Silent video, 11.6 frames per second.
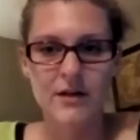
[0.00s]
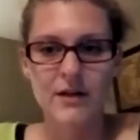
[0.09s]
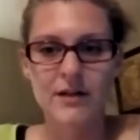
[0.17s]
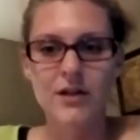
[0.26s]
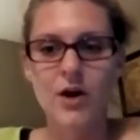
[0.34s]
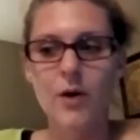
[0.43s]

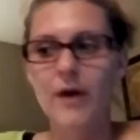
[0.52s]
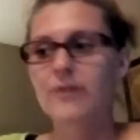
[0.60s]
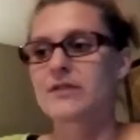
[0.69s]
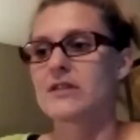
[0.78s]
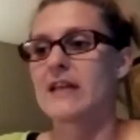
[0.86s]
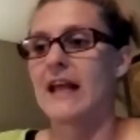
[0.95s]
I
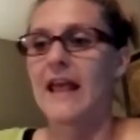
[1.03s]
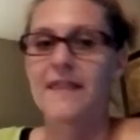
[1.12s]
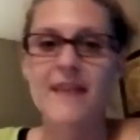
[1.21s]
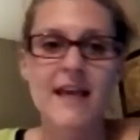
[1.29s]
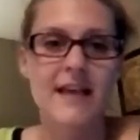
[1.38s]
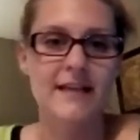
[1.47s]
was just
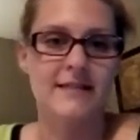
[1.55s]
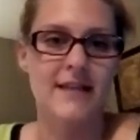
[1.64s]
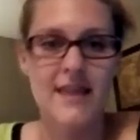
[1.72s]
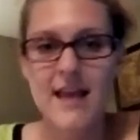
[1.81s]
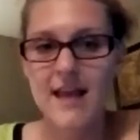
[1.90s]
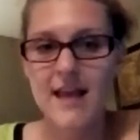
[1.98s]
and this,
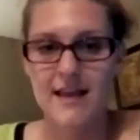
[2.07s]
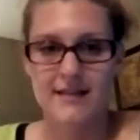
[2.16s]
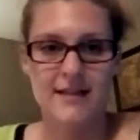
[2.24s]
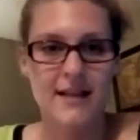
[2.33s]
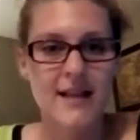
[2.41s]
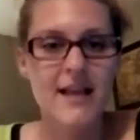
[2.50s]
and
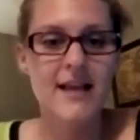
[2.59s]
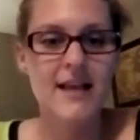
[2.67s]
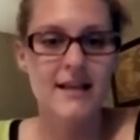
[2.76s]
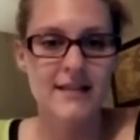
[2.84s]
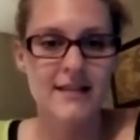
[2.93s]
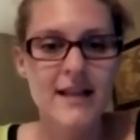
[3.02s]
this, and
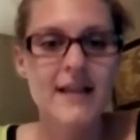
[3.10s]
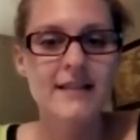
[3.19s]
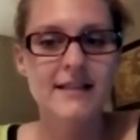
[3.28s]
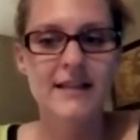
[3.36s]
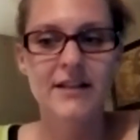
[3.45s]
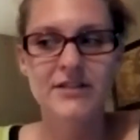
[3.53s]
this, and
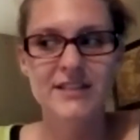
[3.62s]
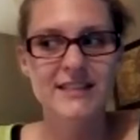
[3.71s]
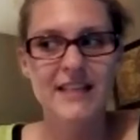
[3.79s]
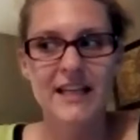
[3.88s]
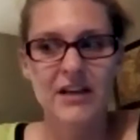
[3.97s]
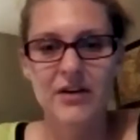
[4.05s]
this, and they're just
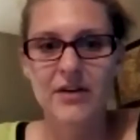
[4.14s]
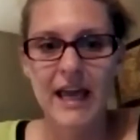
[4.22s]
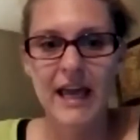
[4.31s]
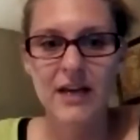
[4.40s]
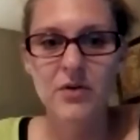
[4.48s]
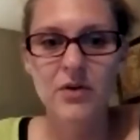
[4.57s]

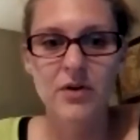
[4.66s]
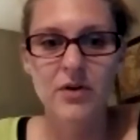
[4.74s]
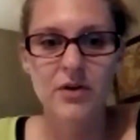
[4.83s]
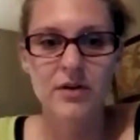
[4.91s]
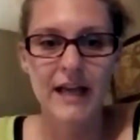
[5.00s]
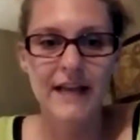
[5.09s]
okay,
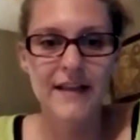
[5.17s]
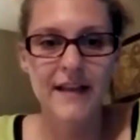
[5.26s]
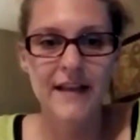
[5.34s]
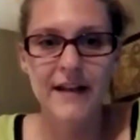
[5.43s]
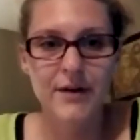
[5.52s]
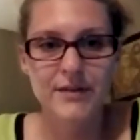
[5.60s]
cool. And
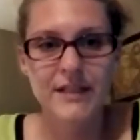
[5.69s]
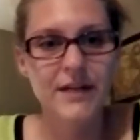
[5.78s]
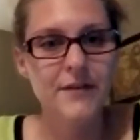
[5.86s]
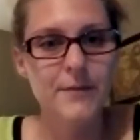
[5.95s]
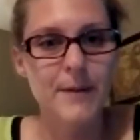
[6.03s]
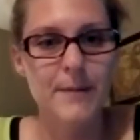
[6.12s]
then I don't
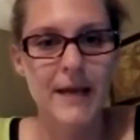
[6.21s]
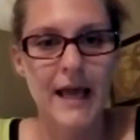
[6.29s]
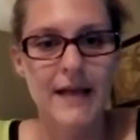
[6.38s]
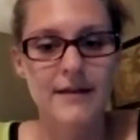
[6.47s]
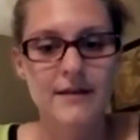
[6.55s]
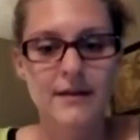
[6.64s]
hear from them
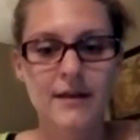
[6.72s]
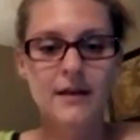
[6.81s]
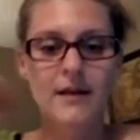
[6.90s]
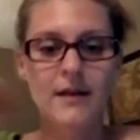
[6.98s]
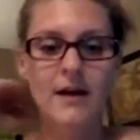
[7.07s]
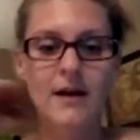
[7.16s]

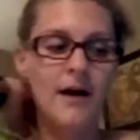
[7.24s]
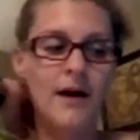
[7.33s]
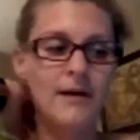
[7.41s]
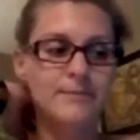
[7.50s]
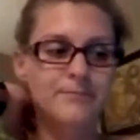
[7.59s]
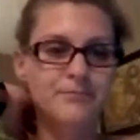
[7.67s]

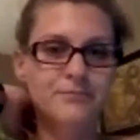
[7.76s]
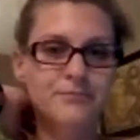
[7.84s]
again.